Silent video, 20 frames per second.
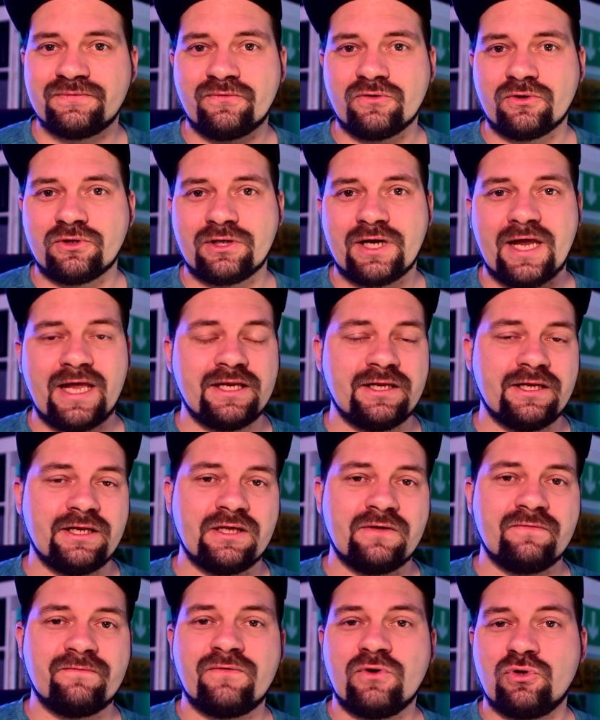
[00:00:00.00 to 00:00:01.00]
for
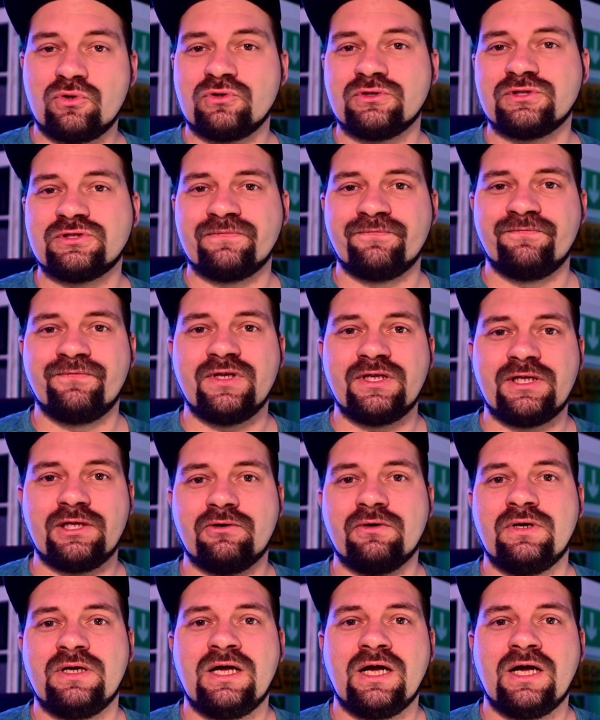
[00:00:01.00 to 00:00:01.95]
editing photos or video.